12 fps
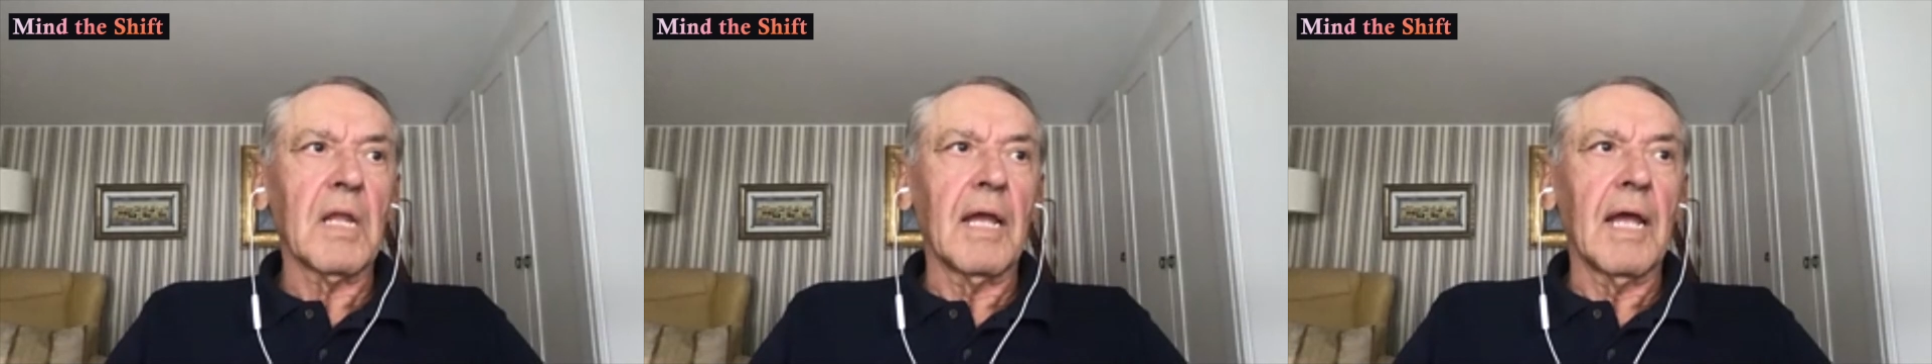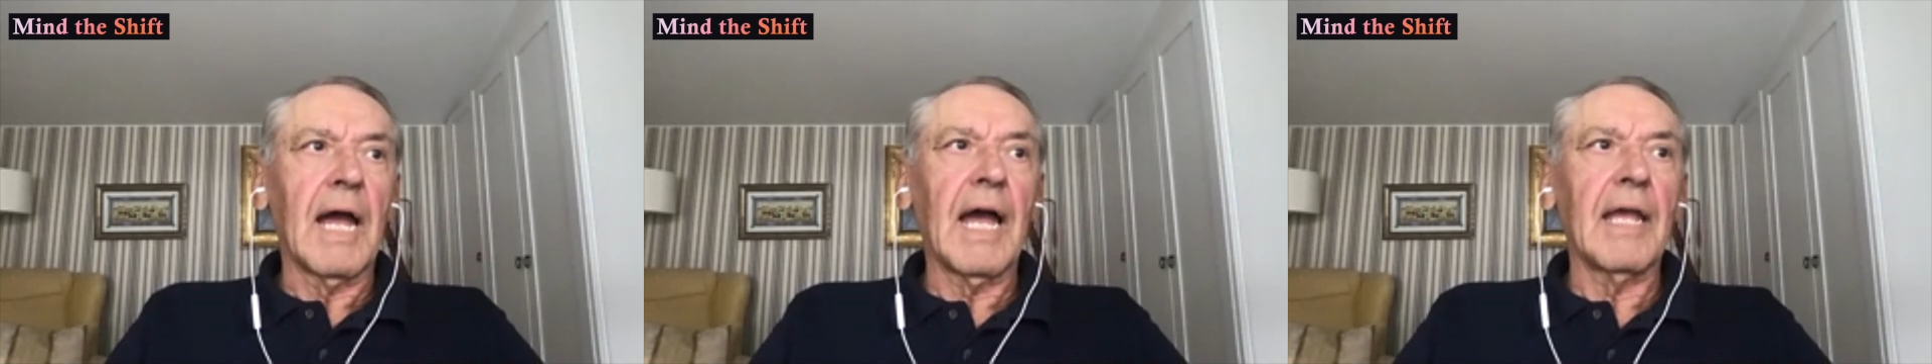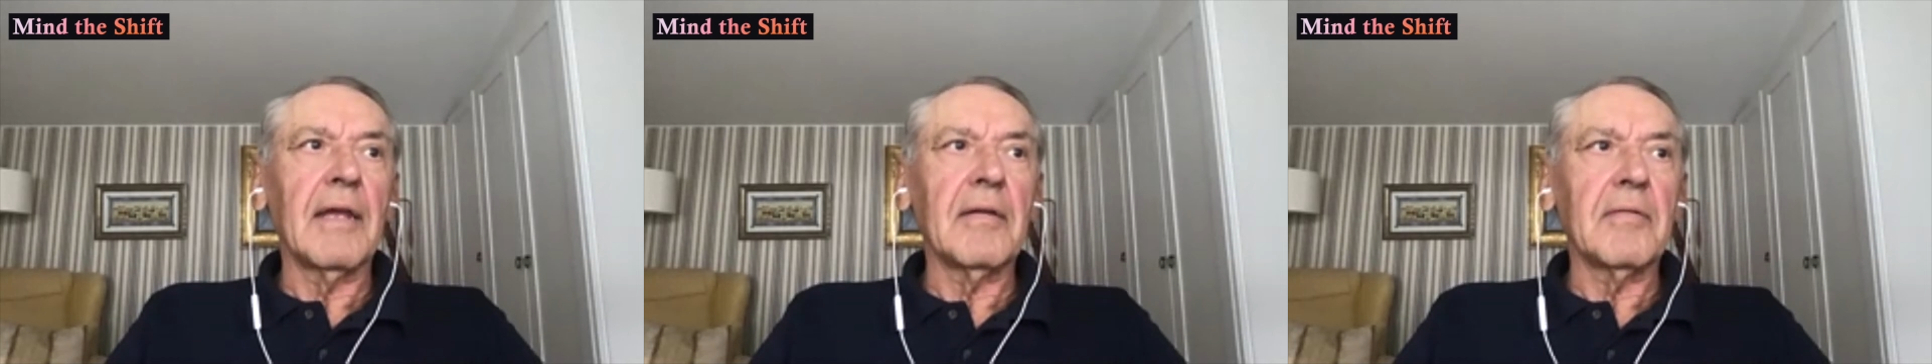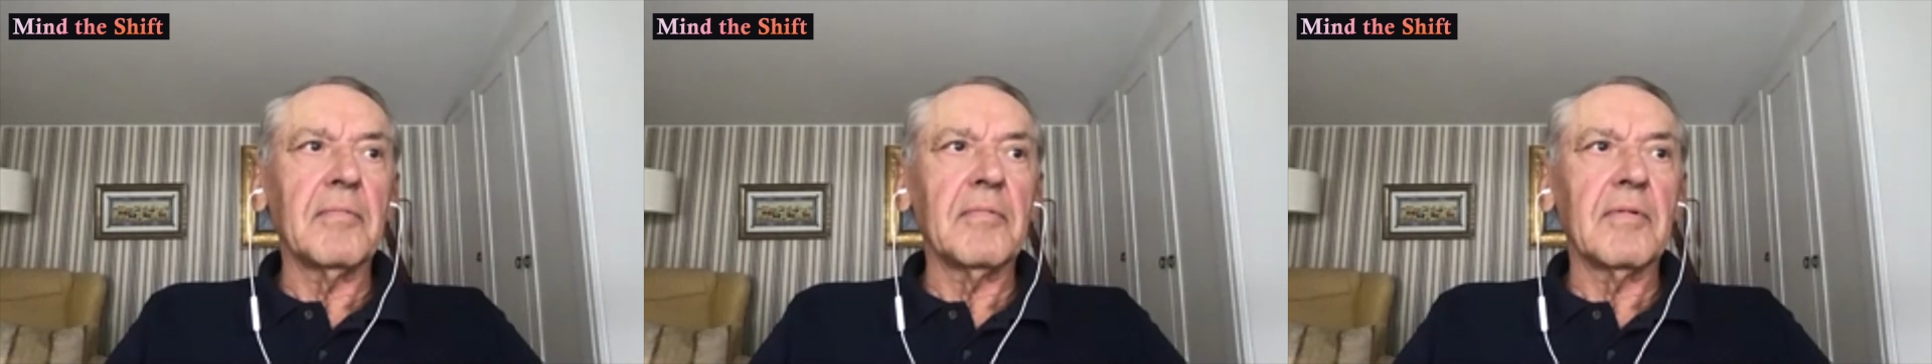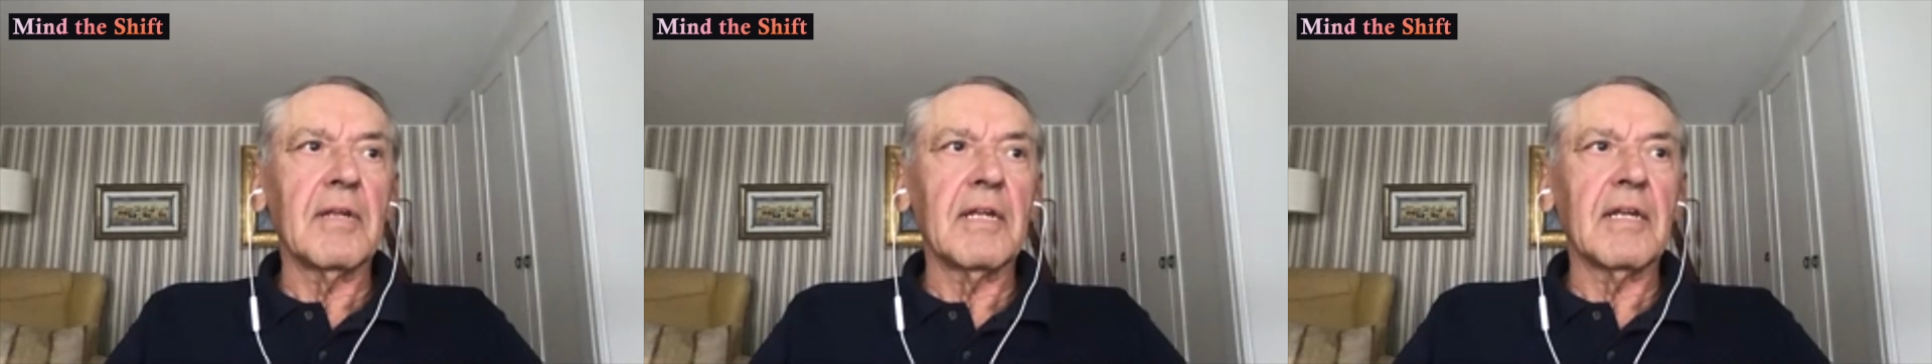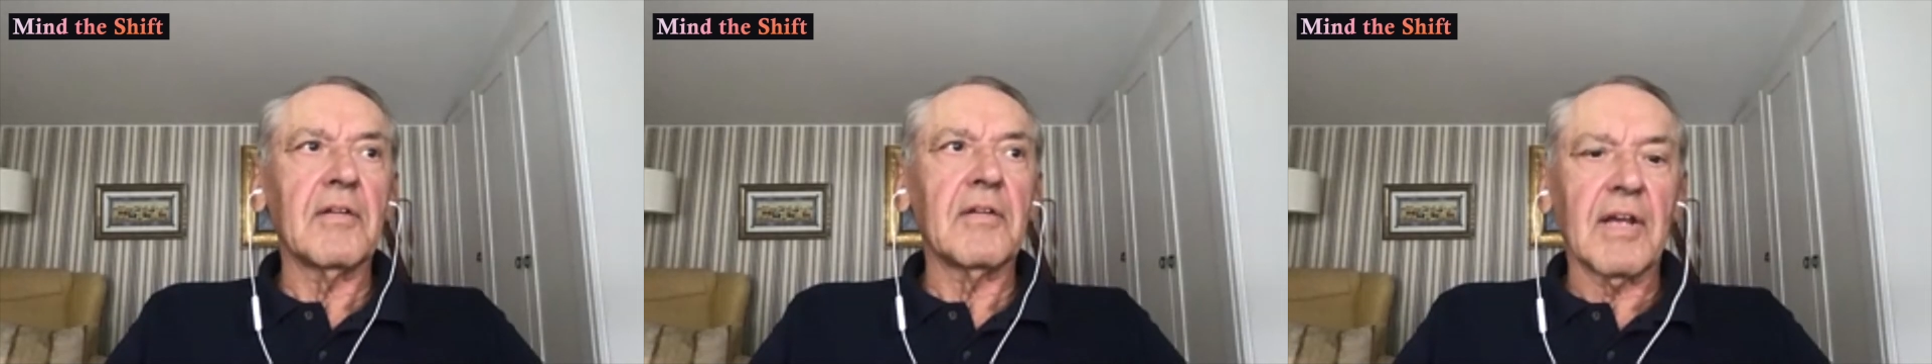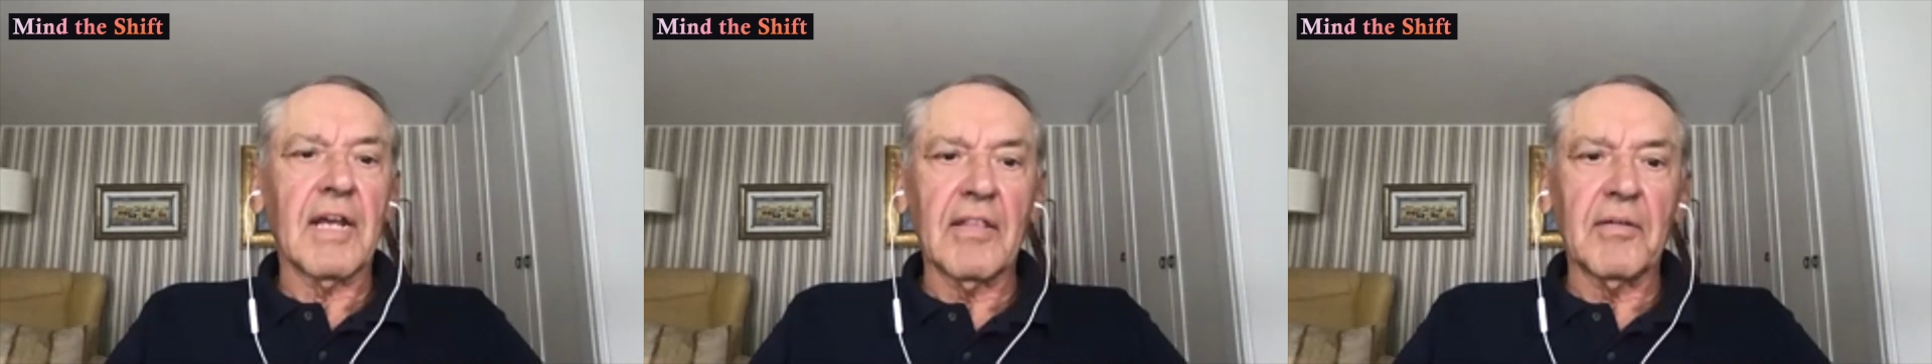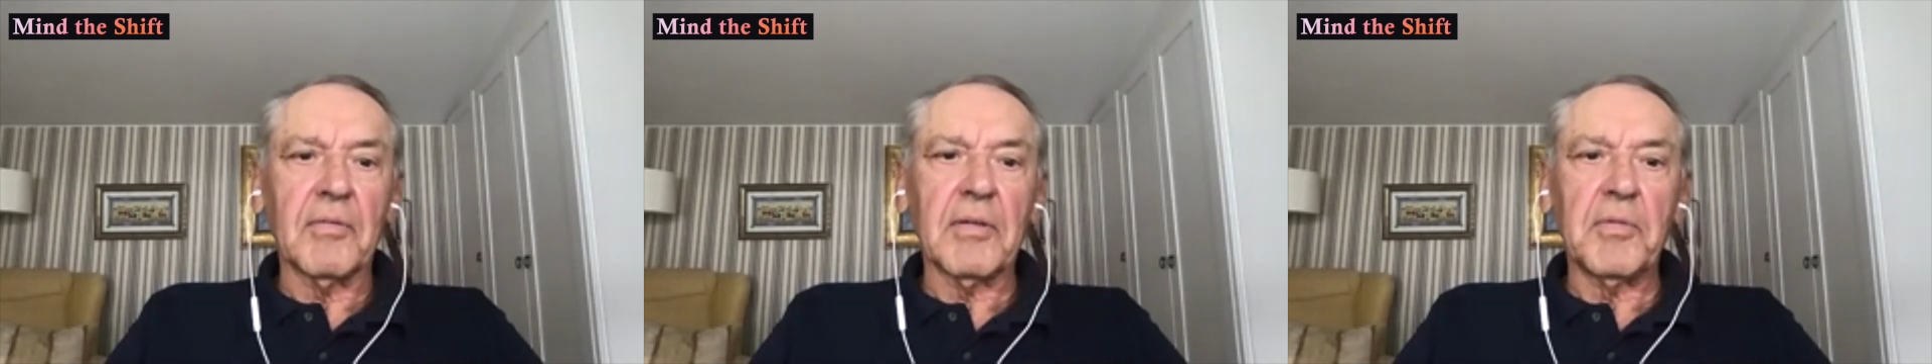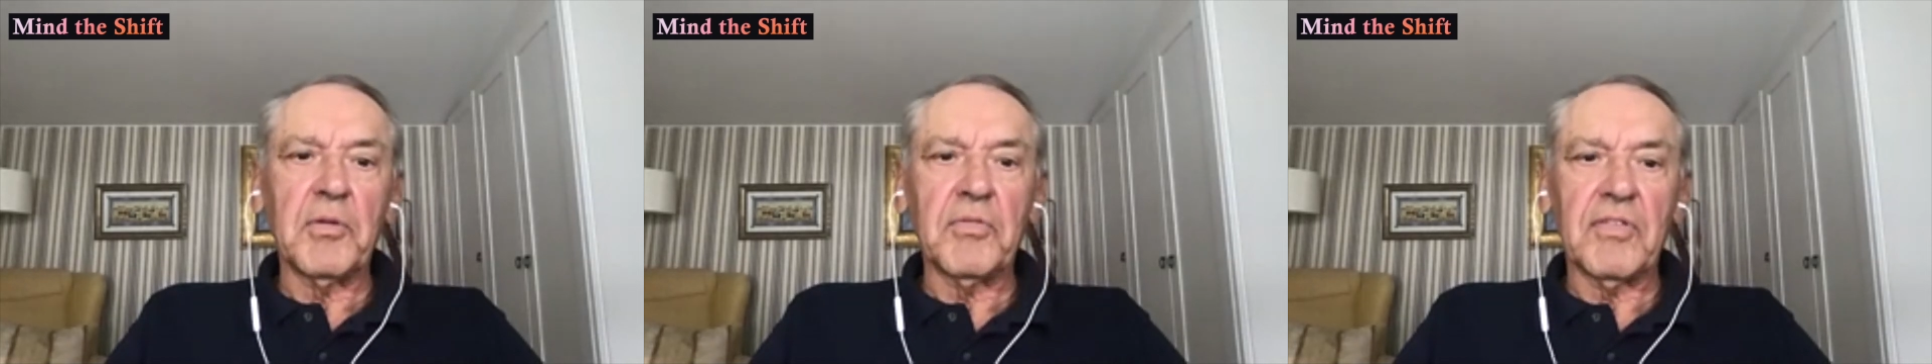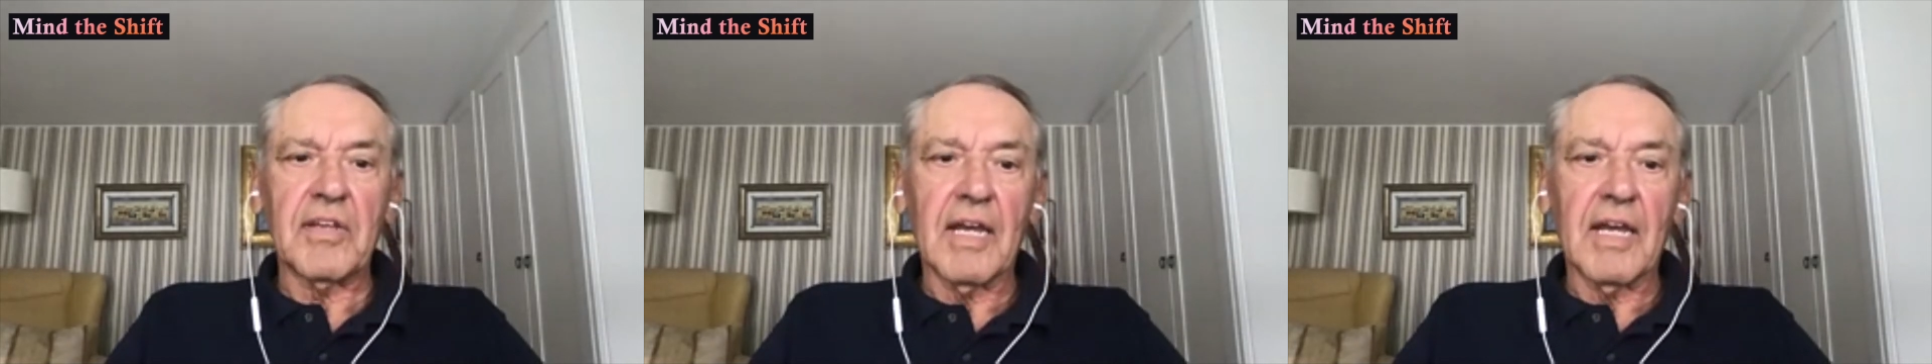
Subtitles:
I did it together with music.